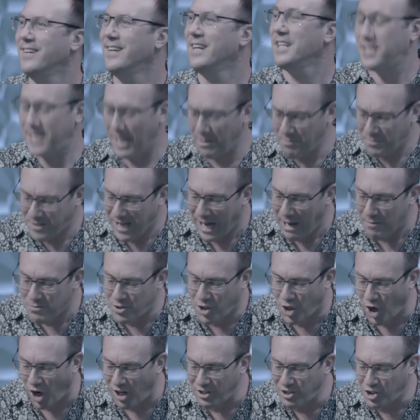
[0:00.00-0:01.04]
Sometimes
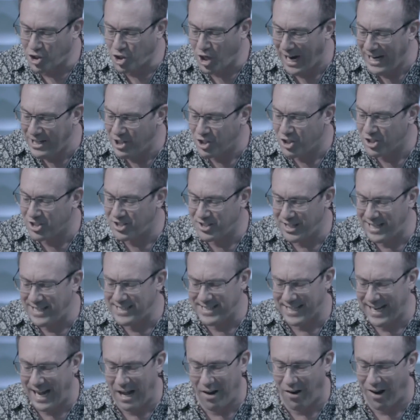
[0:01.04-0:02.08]
God changes
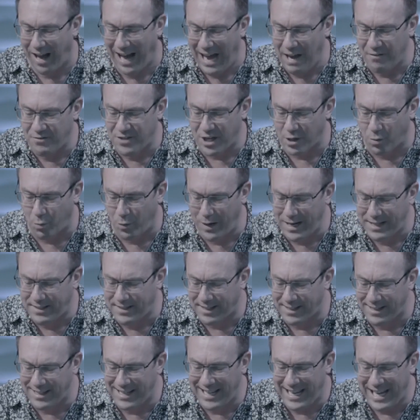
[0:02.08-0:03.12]
things in our lives that we
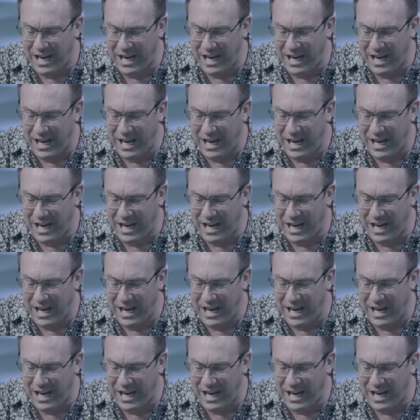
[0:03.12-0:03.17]
didn't